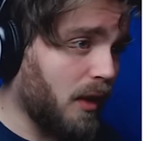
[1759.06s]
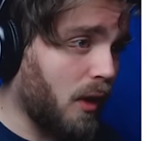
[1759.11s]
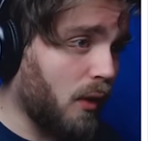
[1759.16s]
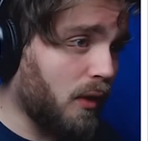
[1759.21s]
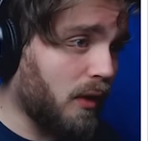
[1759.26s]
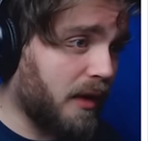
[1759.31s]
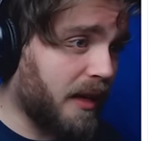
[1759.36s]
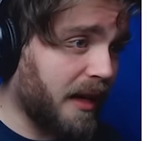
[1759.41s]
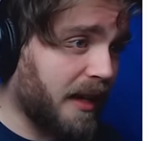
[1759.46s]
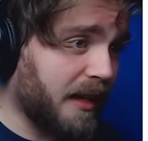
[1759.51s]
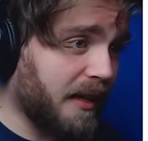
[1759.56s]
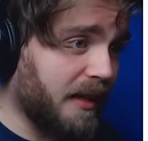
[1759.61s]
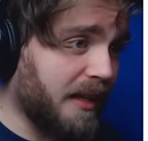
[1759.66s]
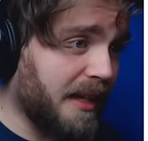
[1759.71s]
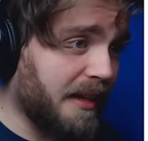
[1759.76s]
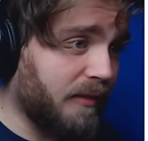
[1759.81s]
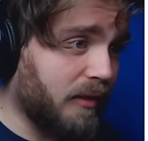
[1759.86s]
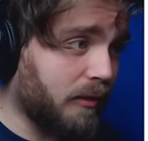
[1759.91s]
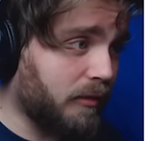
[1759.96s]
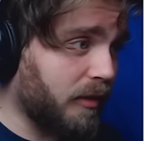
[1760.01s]
Oh look, I can
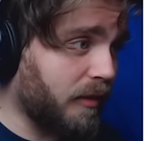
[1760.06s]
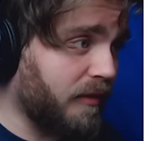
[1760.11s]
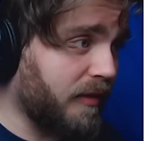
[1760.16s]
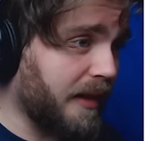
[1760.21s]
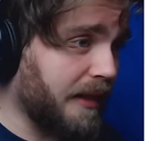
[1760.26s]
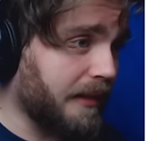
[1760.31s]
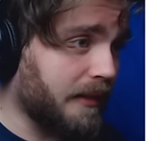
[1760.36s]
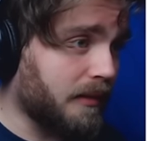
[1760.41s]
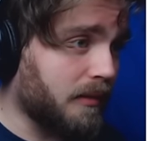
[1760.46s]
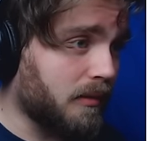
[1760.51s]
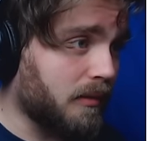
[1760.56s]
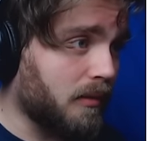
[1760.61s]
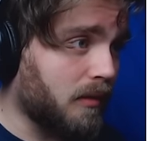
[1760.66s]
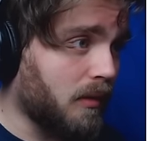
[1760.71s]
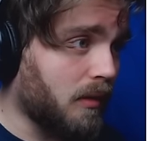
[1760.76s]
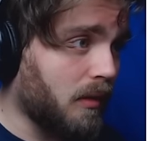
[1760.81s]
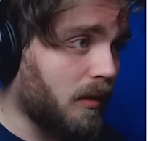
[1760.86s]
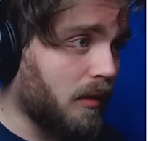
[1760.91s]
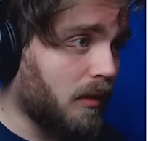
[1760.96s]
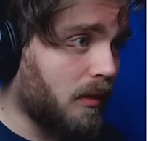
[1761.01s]
leave the ravine.
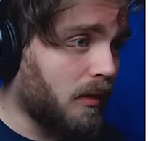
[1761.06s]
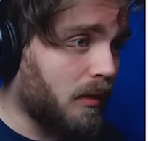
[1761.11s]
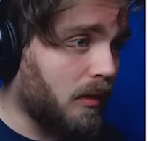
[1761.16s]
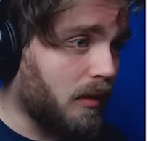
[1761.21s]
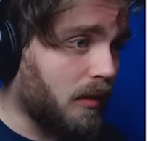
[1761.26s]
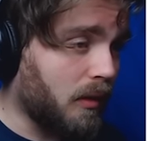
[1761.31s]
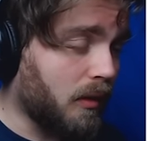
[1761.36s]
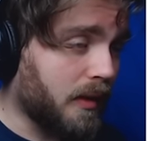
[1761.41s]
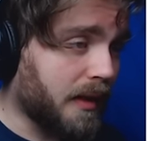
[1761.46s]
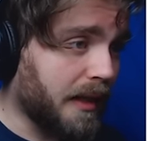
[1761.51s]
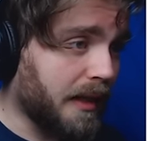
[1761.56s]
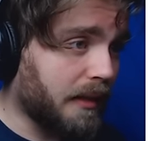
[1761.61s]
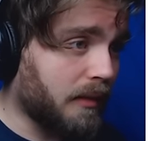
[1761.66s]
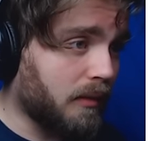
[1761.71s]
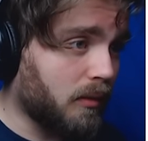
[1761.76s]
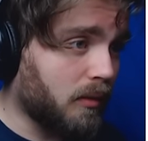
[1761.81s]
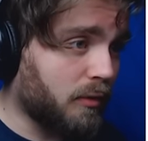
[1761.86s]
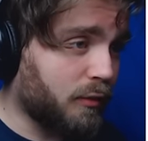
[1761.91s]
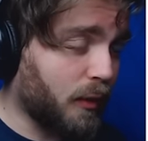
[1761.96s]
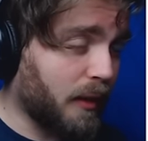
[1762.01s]
Okay,
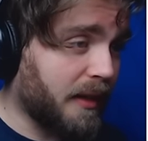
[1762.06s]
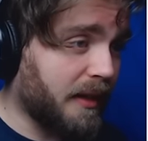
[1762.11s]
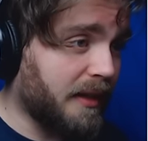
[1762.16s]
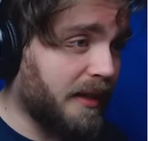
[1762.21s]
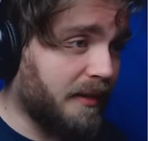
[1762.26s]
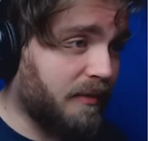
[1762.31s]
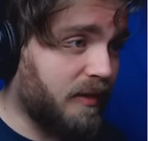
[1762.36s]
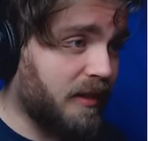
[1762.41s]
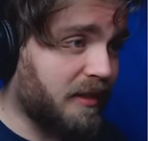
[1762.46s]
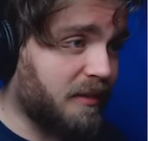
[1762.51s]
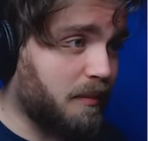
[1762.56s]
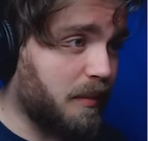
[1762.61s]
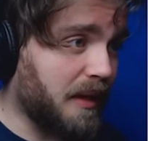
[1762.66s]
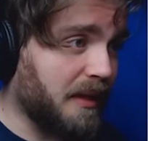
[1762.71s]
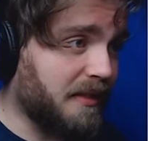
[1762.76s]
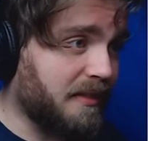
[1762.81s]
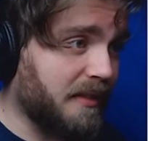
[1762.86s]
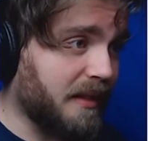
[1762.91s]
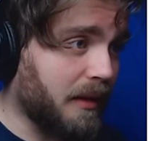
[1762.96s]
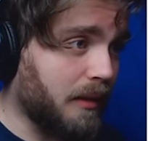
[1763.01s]
so I can leave this
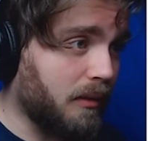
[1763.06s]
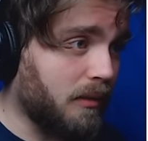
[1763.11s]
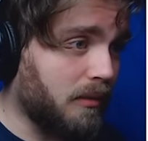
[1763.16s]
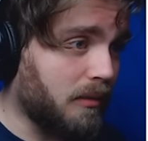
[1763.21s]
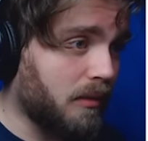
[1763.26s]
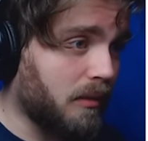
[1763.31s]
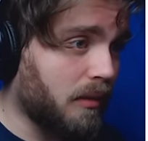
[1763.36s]
place now.